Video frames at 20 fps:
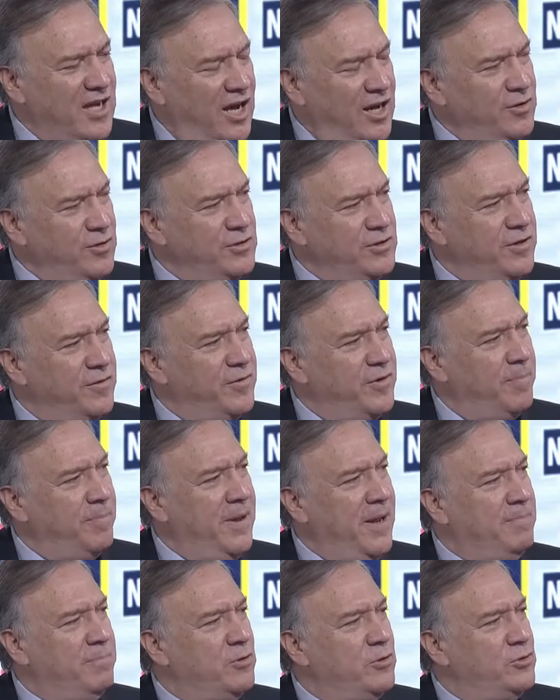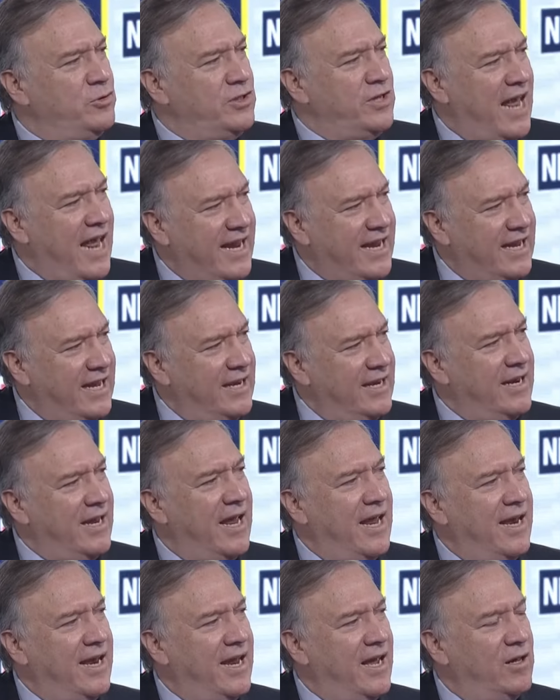hundreds of their people taken
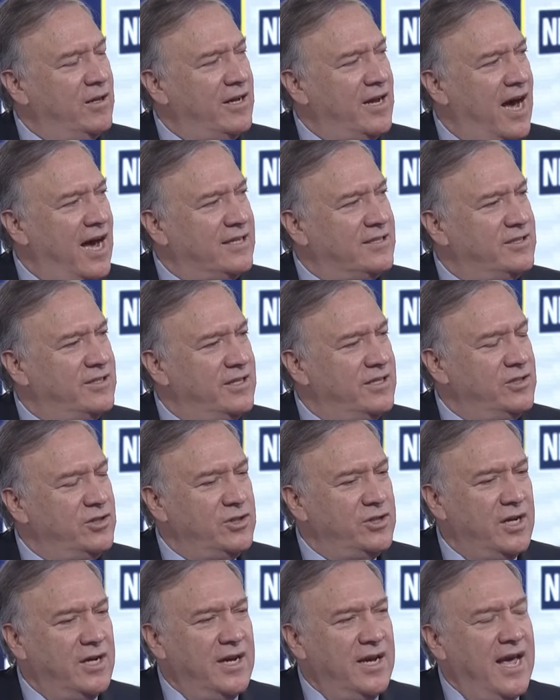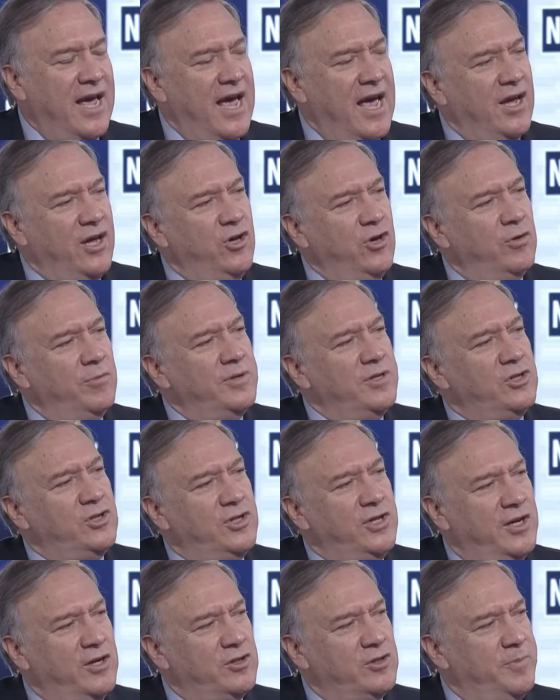and held hostage, human
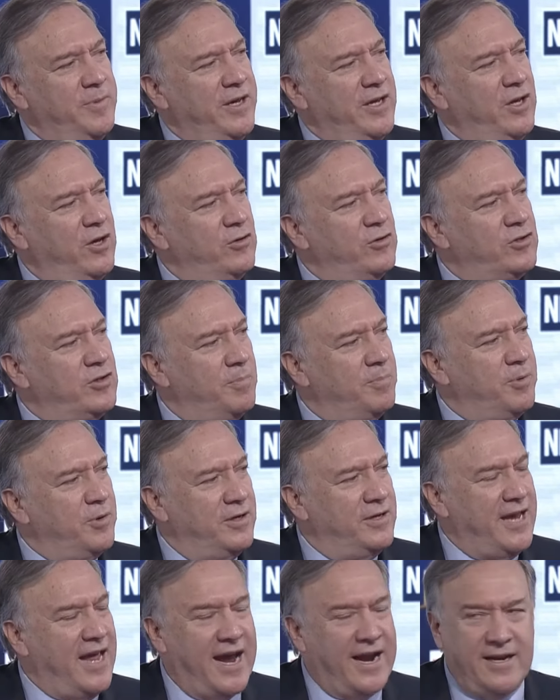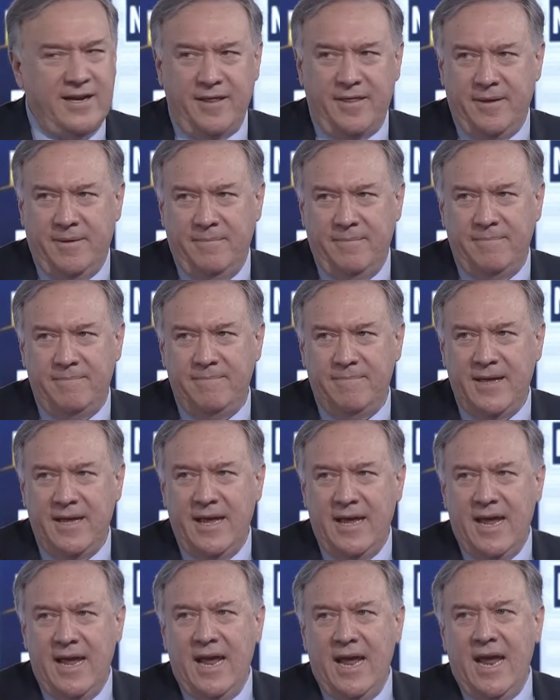shields being used to protect them.
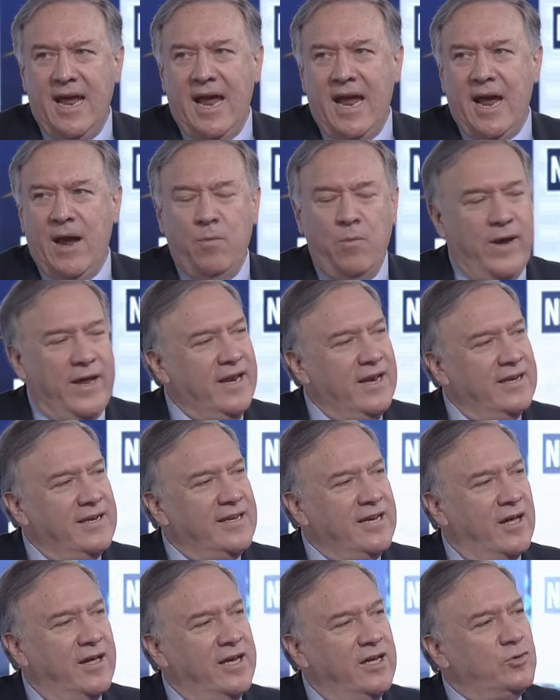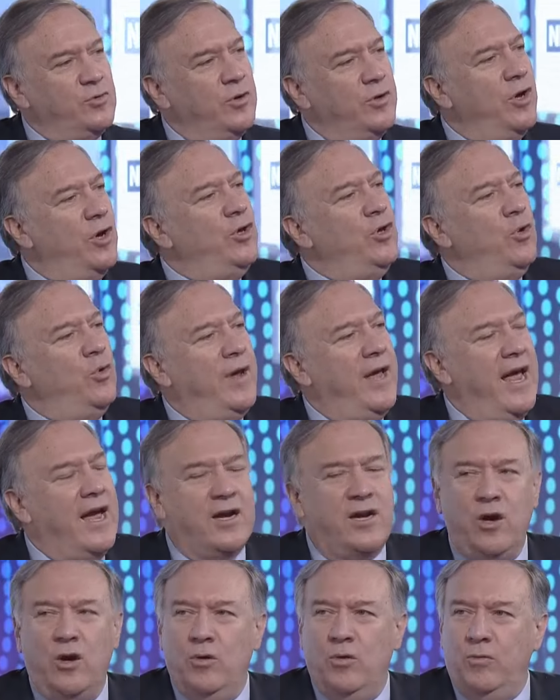And we didn't tell Israel, no, you
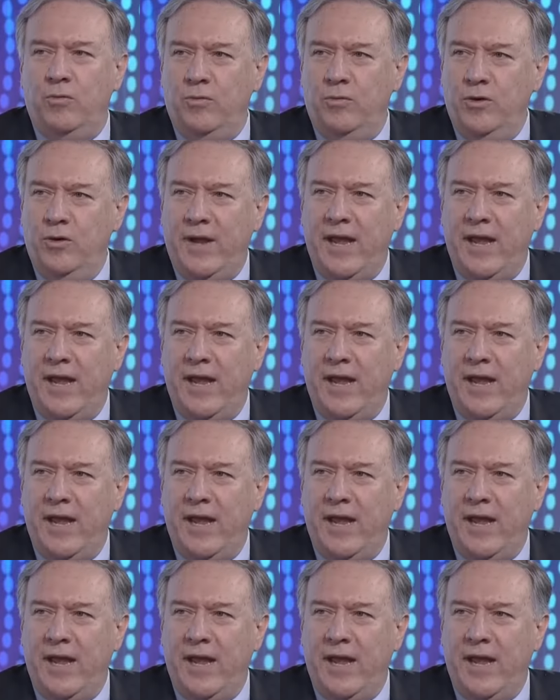can't go, you